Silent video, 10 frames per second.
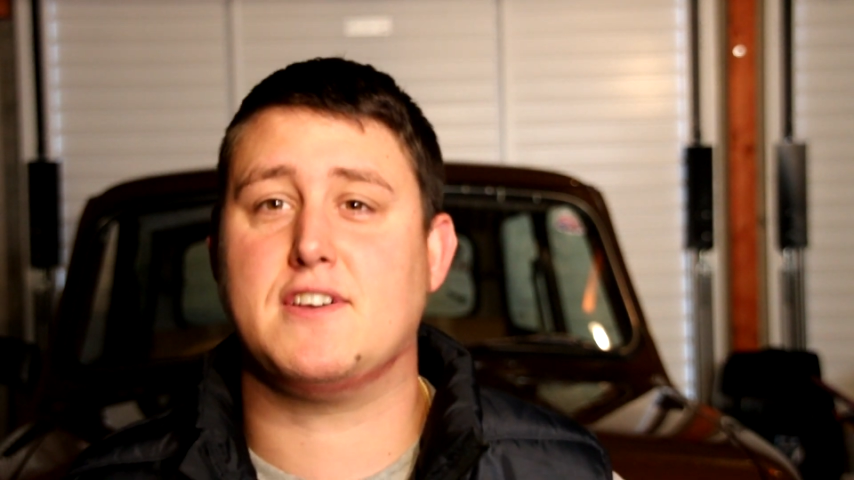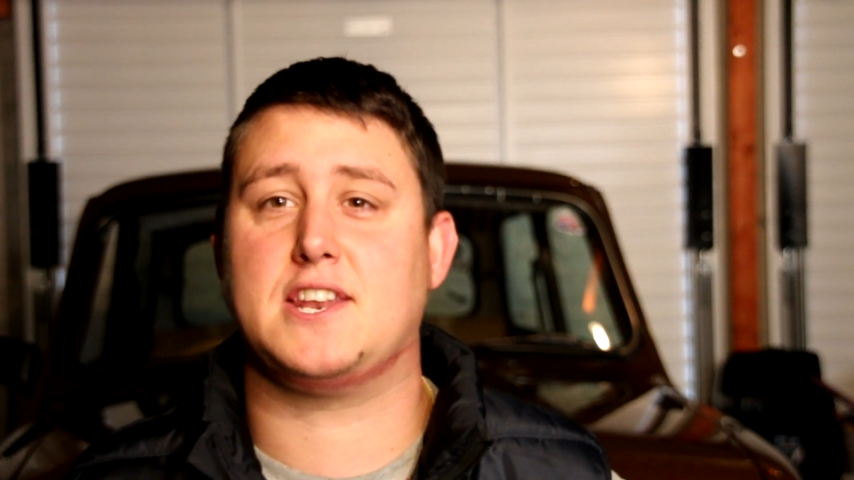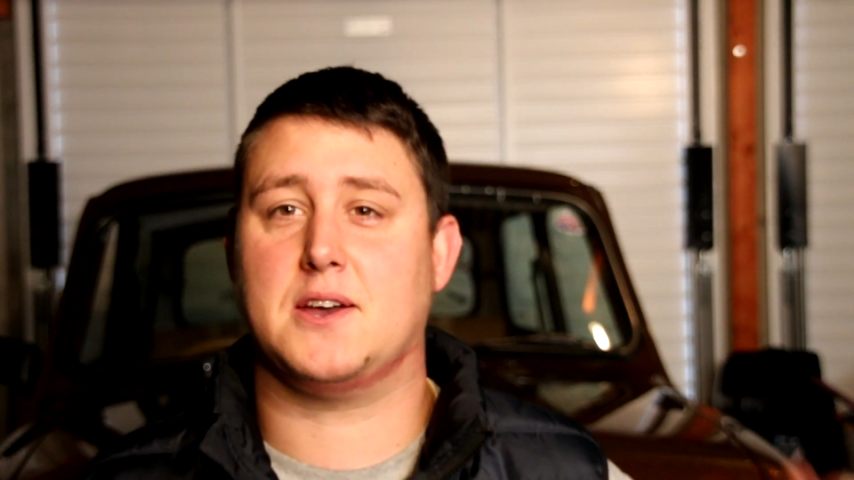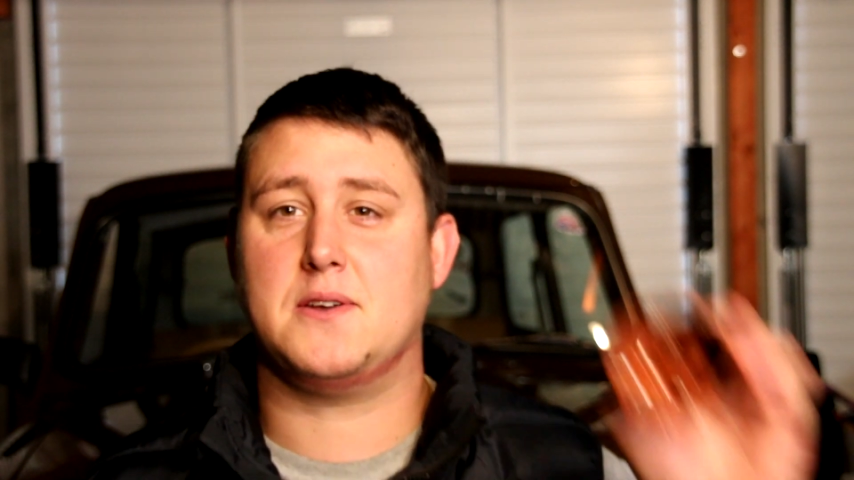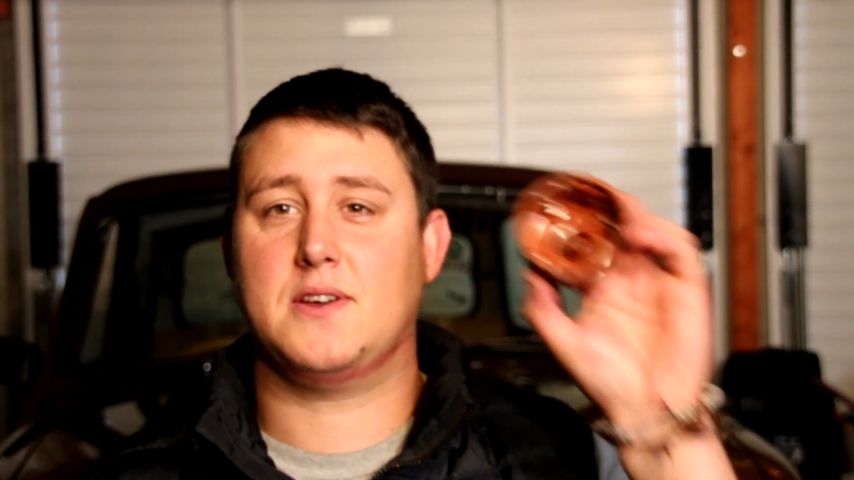
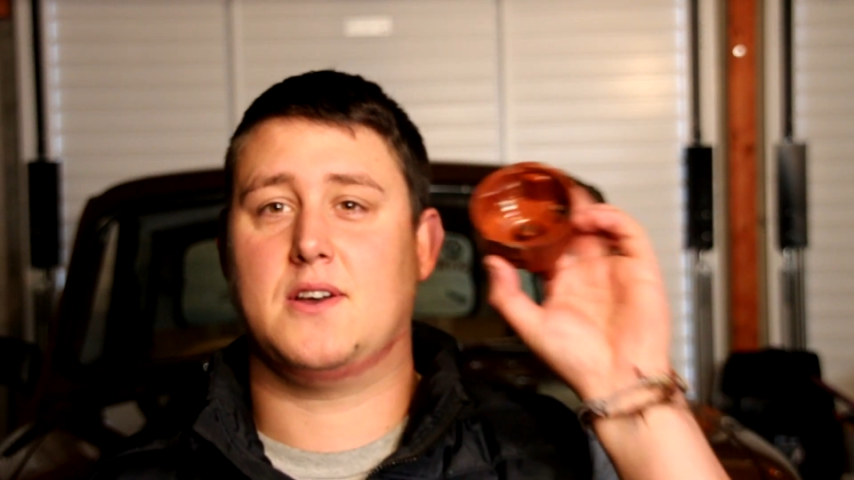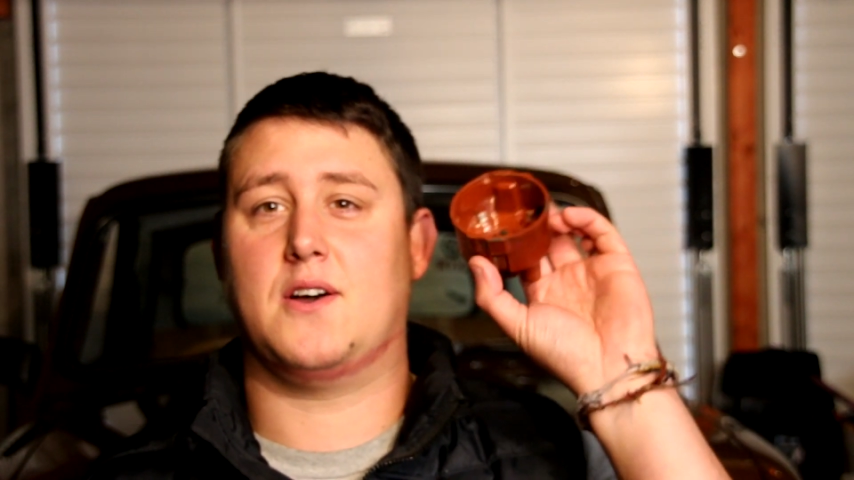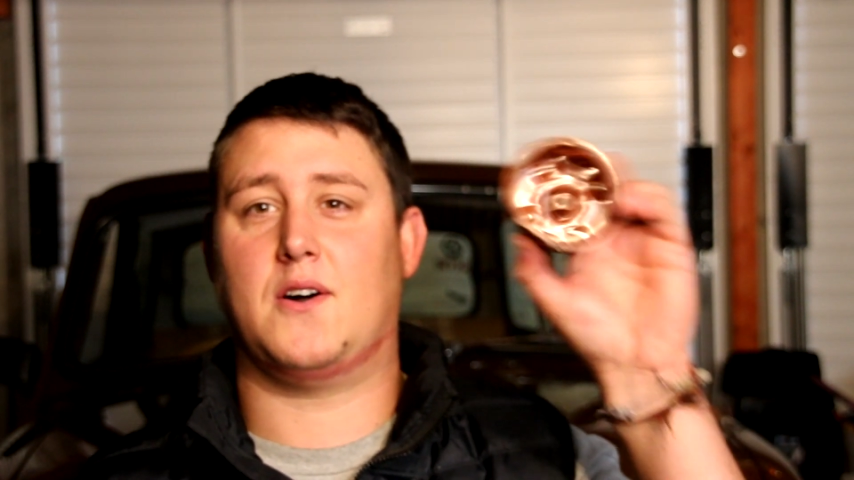video